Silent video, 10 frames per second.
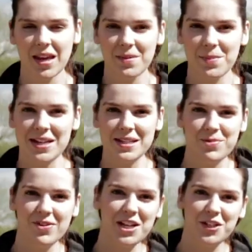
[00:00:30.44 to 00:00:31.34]
My
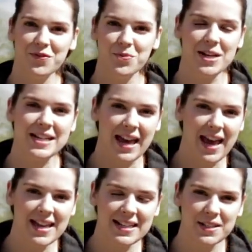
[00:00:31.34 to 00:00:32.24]
inspiration for wedding
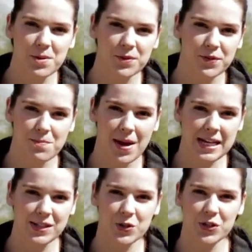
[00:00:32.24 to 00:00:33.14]
cakes comes from many
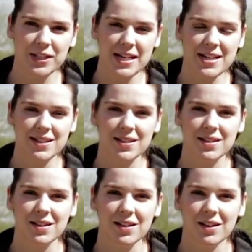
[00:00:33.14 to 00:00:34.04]
sources.
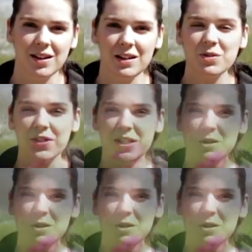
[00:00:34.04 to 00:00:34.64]
I love to